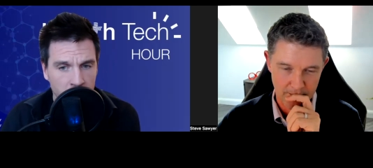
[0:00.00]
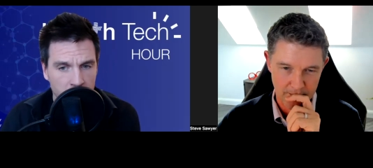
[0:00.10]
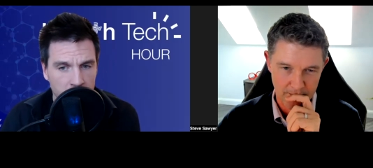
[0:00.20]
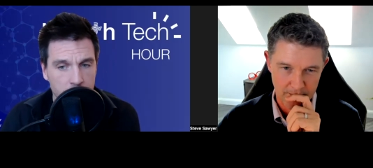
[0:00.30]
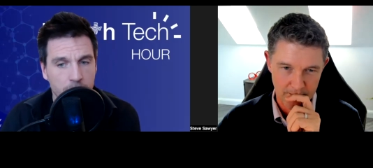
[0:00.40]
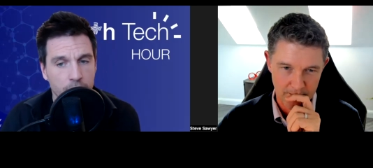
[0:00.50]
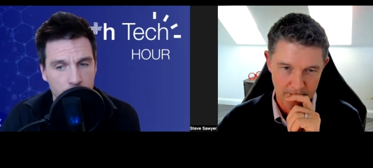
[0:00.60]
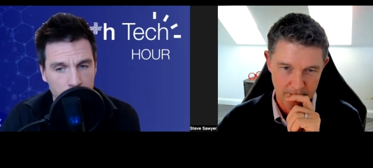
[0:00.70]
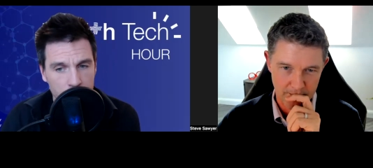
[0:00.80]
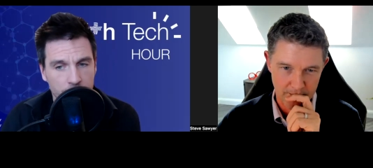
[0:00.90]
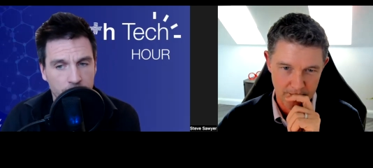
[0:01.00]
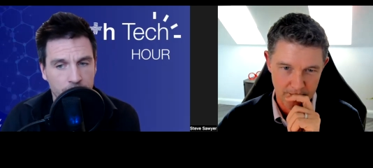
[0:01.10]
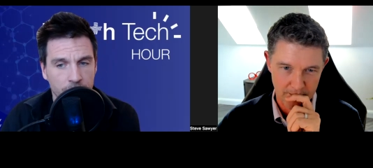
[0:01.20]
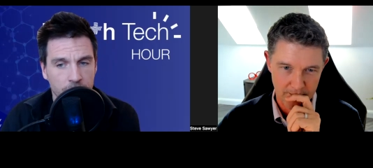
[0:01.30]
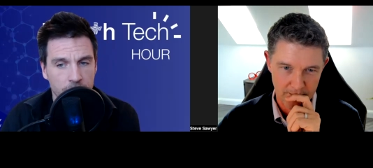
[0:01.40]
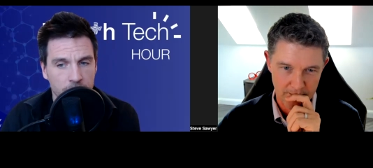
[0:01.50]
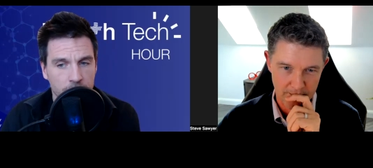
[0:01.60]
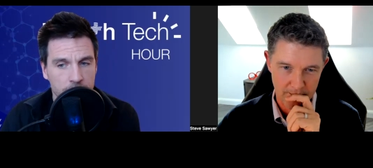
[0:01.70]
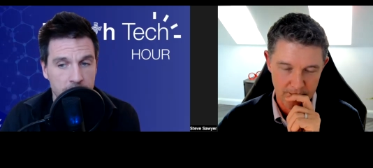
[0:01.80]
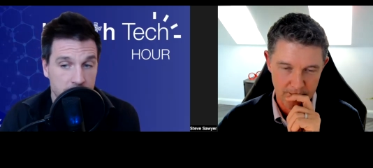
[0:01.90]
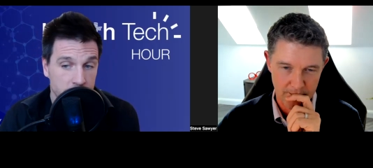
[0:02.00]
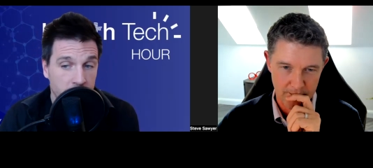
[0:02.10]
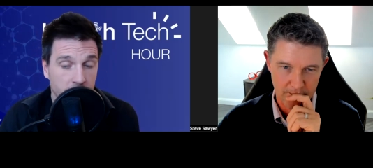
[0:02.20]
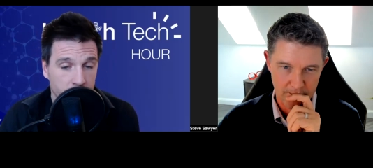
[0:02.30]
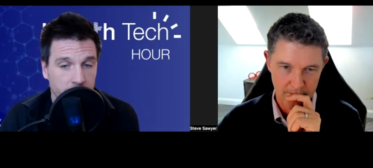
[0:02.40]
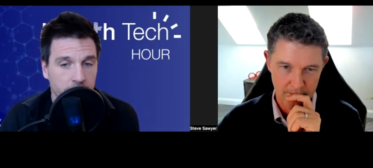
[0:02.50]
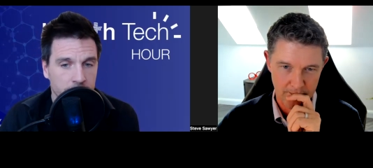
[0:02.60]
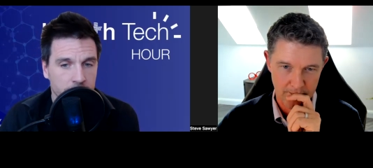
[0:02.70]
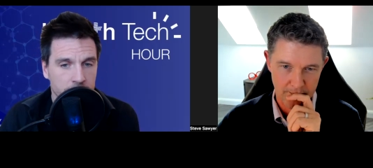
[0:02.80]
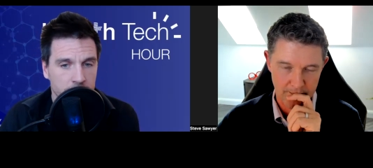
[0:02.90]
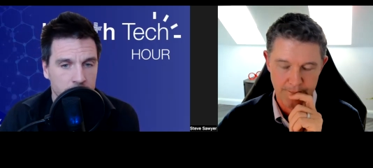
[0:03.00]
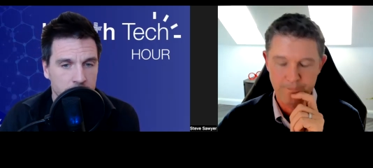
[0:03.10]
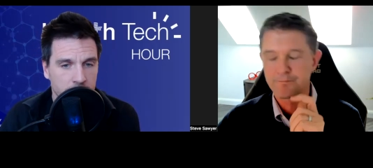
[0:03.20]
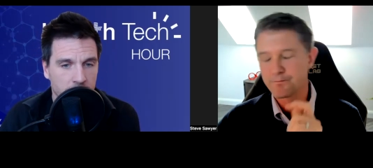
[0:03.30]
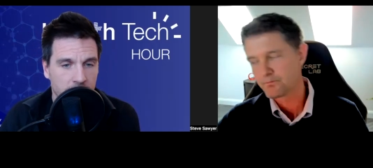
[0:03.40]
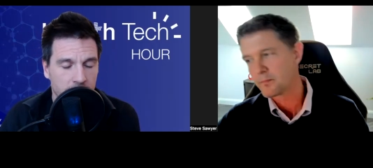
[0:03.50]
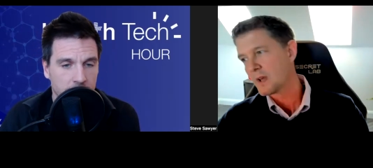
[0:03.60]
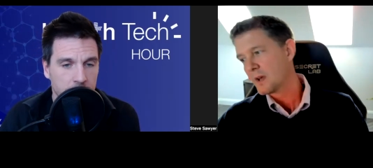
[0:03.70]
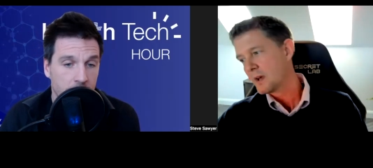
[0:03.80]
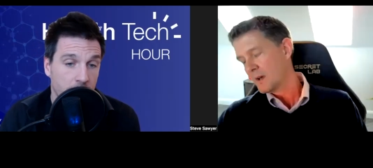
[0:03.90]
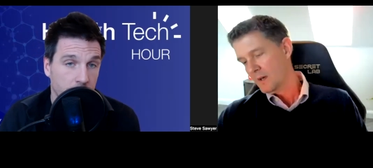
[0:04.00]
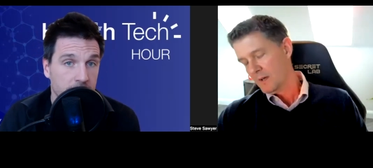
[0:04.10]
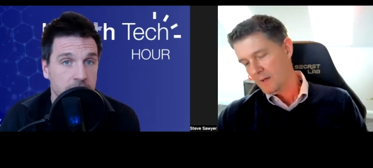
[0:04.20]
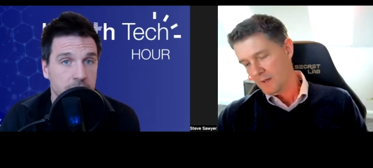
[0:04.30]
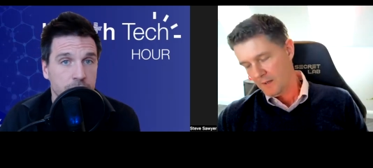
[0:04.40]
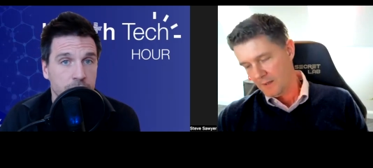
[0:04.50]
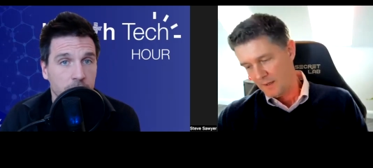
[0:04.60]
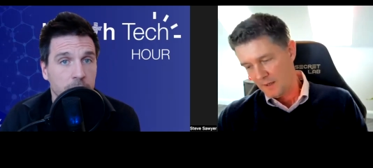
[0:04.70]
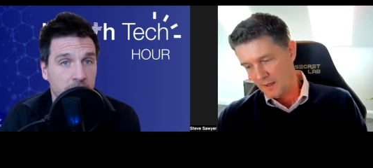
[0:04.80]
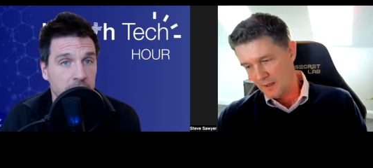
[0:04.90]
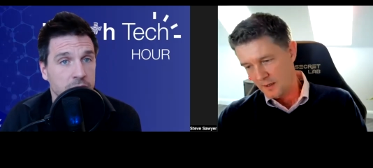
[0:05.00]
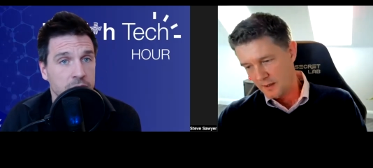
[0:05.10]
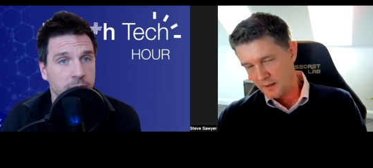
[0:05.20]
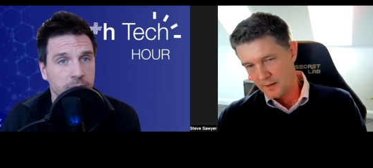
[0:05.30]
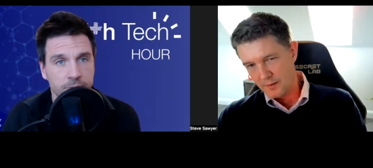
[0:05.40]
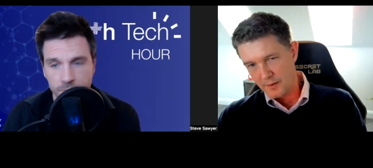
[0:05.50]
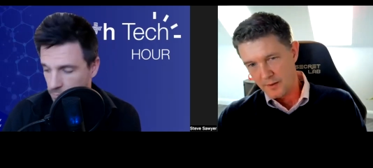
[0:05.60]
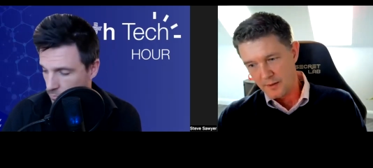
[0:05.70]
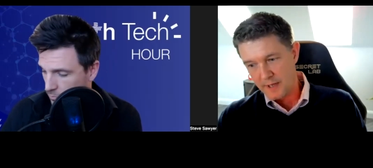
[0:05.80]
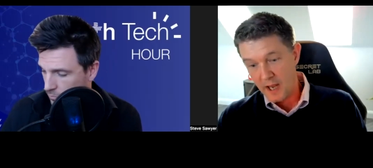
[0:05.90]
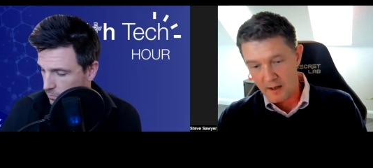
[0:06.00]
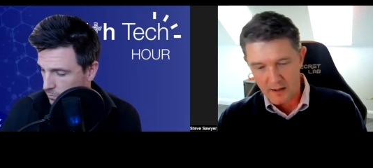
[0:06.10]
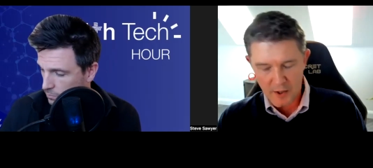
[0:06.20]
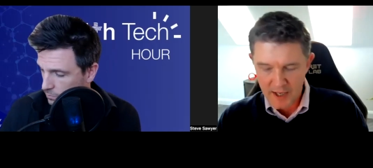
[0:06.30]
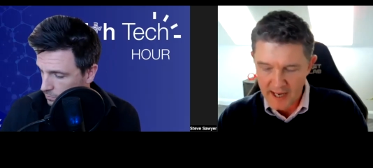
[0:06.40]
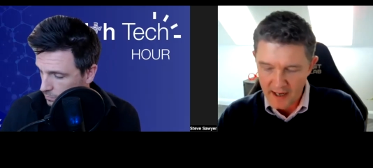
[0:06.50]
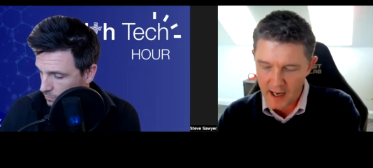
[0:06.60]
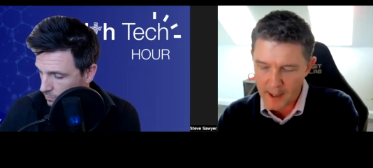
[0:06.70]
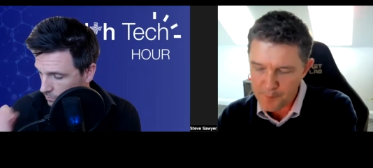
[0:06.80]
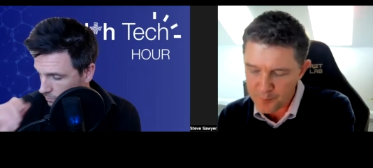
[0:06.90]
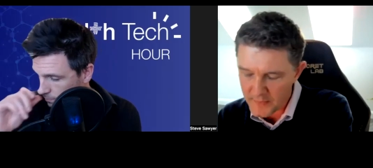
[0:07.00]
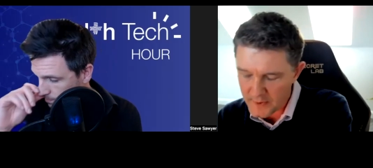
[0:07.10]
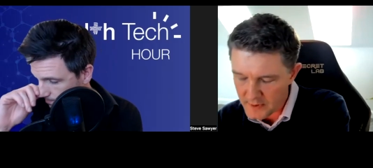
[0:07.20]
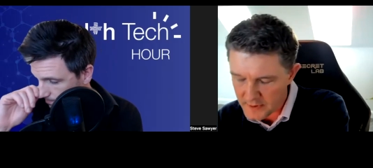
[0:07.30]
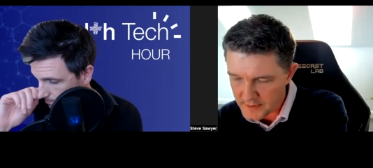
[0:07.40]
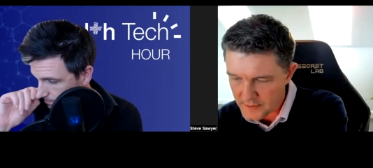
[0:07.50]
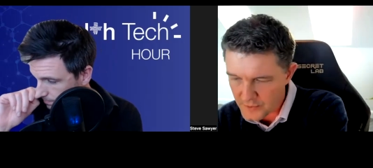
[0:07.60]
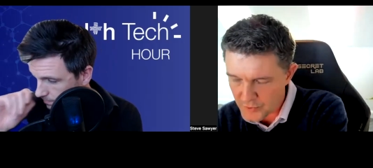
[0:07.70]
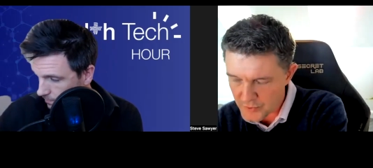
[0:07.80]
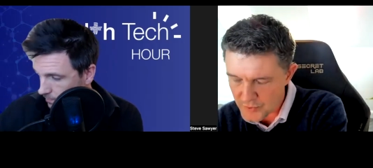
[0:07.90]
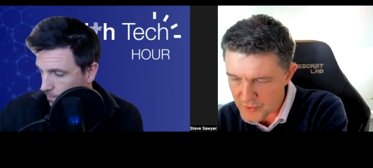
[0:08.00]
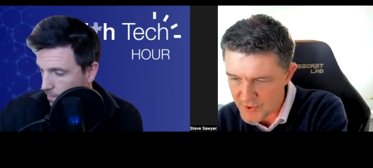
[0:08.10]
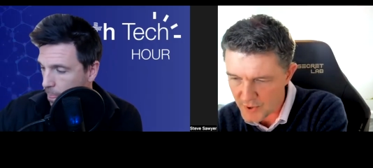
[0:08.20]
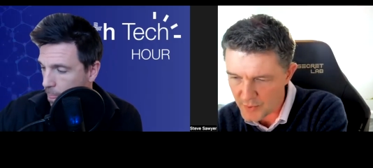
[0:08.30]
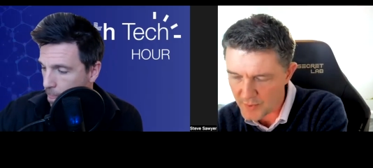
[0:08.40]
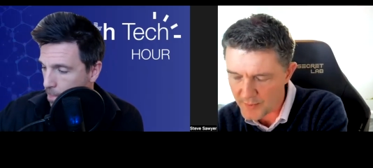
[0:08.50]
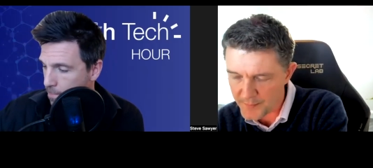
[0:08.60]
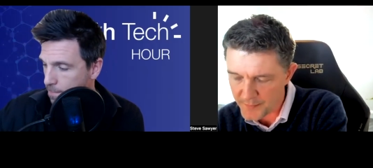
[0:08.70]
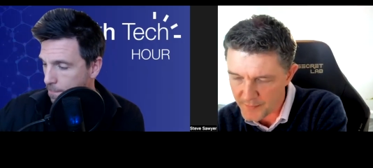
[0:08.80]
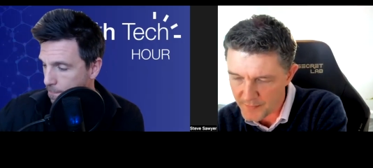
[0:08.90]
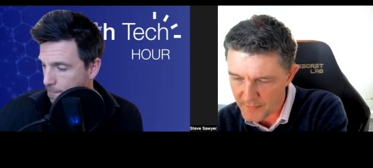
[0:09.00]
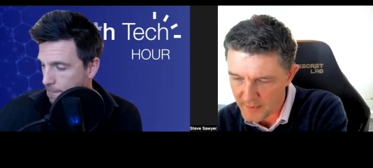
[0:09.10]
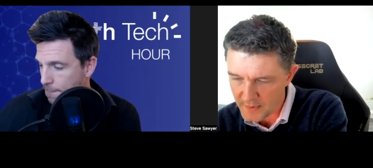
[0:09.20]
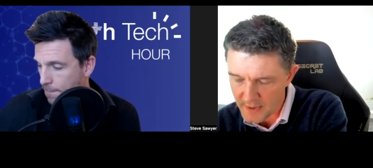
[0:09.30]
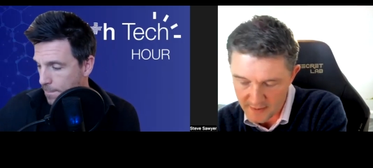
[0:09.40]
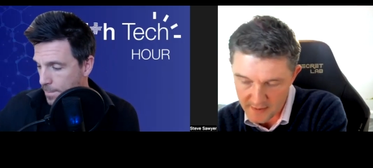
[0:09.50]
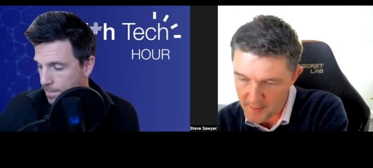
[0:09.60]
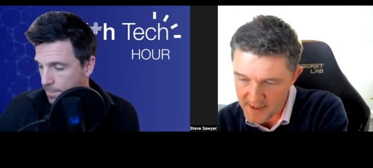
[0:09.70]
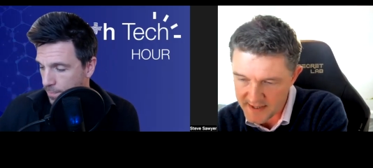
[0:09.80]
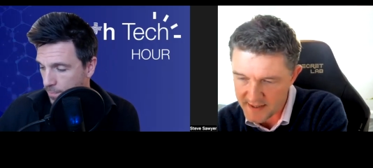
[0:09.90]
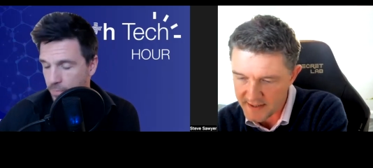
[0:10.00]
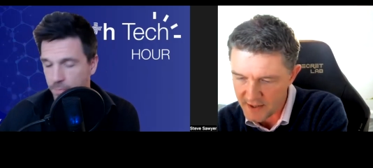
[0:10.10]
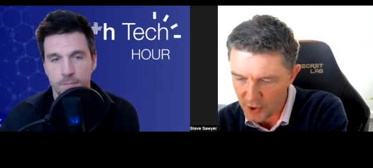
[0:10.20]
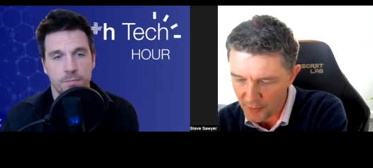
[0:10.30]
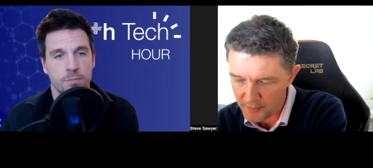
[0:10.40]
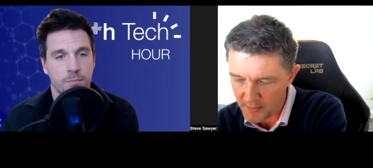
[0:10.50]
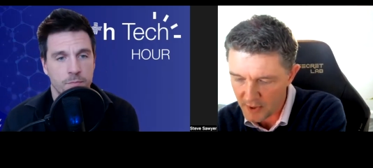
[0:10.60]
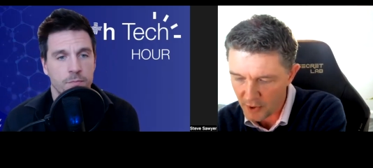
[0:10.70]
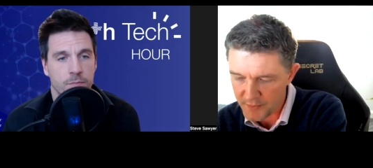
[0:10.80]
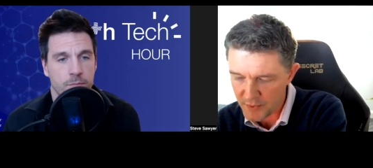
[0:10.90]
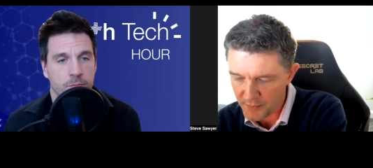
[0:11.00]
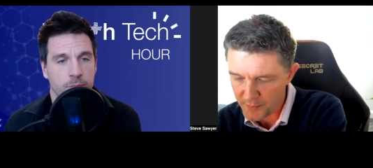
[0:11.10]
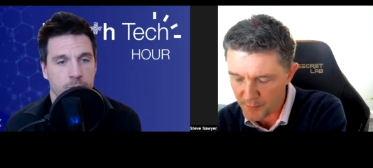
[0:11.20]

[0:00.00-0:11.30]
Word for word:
Speaker 1: improve mental health uh, pathways for patients?
Speaker 2: Yeah. Okay. Um, so, yeah, I mean, there's there's a lot a lot sort of